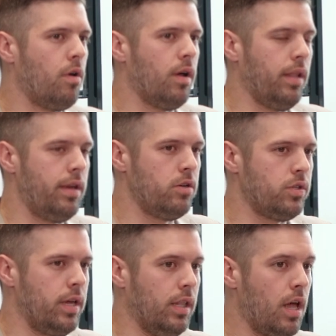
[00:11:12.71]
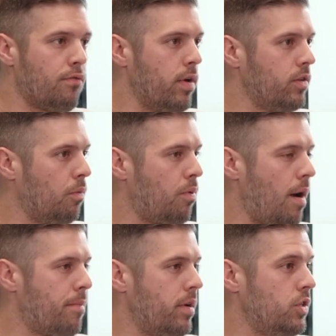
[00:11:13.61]
got lenders that love rental
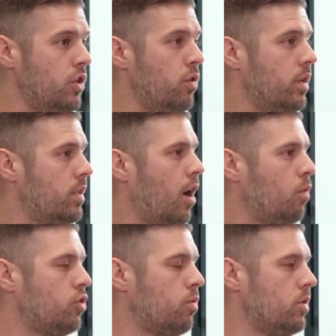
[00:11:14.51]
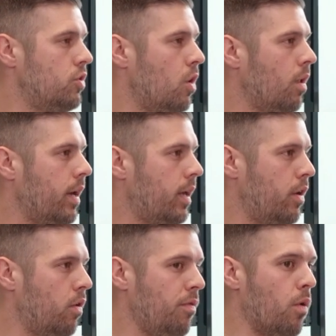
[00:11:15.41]
properties, and you can tell which ones don't like
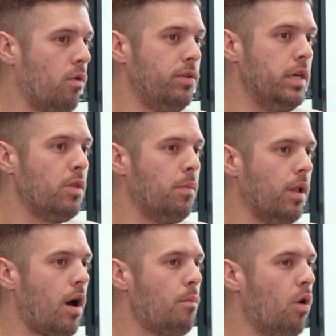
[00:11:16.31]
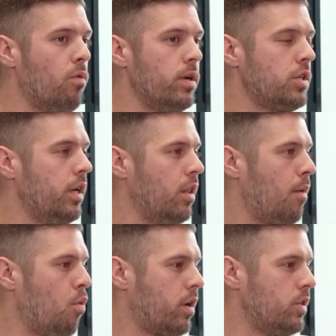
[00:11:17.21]
it or deem them a lot more risky, a
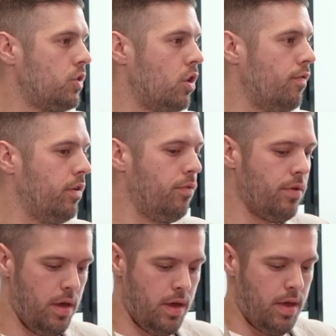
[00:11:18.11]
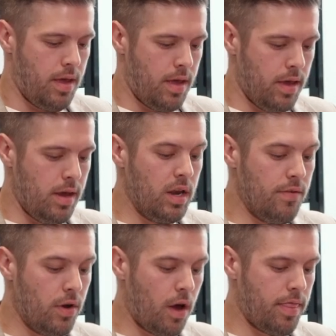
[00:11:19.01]
lot more conservative. And
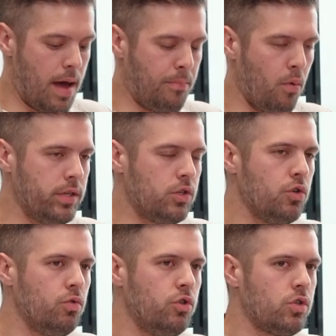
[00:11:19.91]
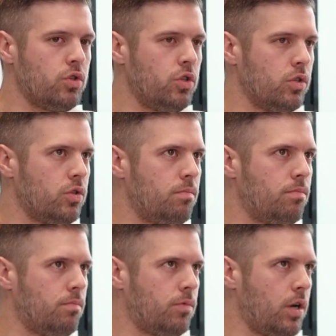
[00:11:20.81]
even on that point too, just
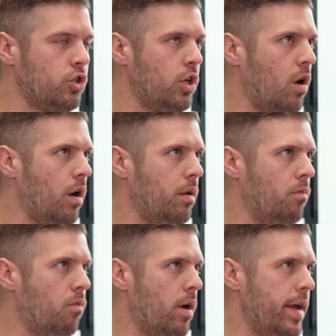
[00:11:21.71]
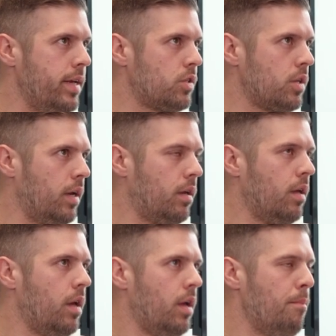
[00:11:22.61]
touching on rates, like
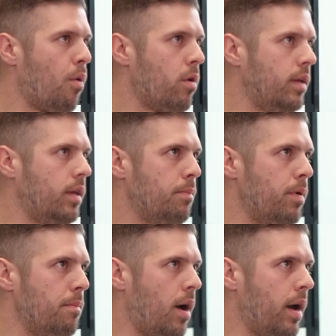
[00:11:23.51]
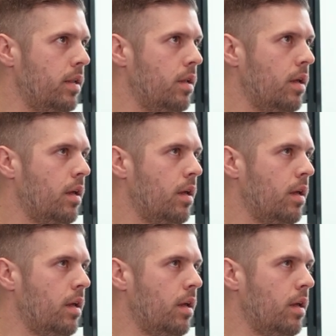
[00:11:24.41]
important to keep in mind,